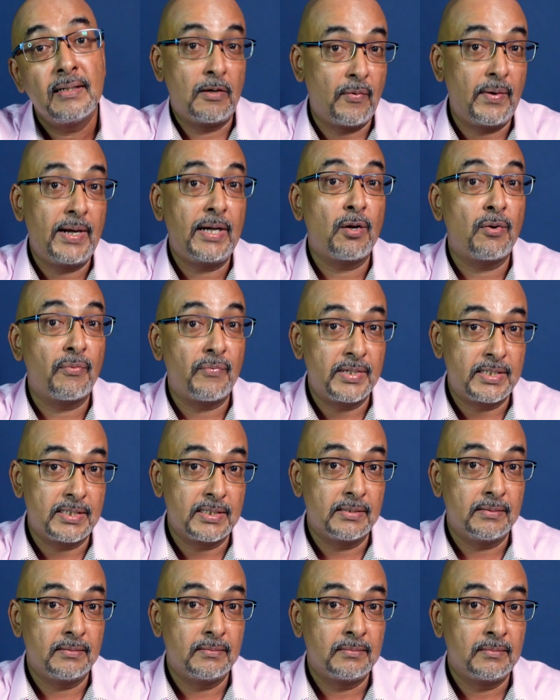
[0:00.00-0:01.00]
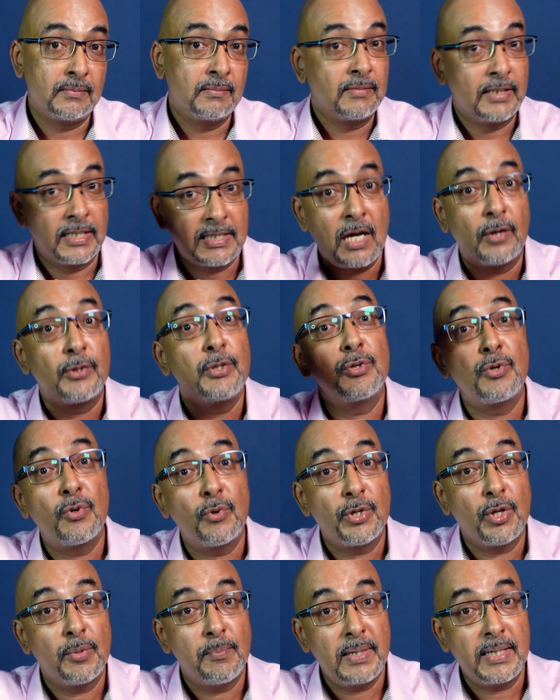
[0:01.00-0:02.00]
rate of return. That's how you grow
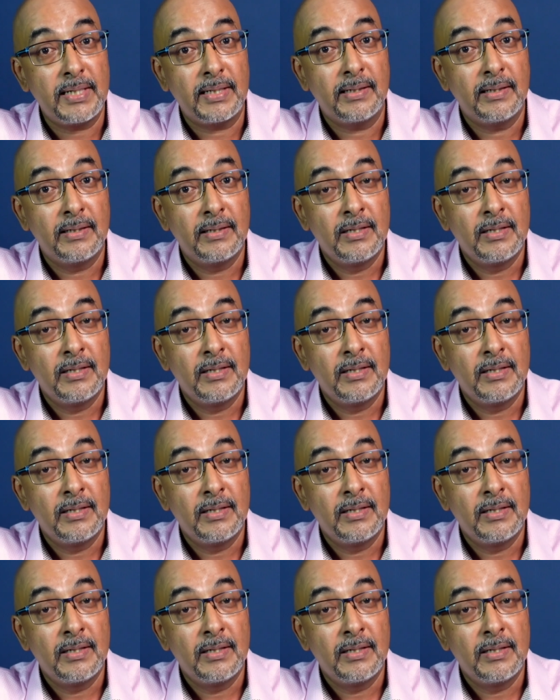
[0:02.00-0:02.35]
your money.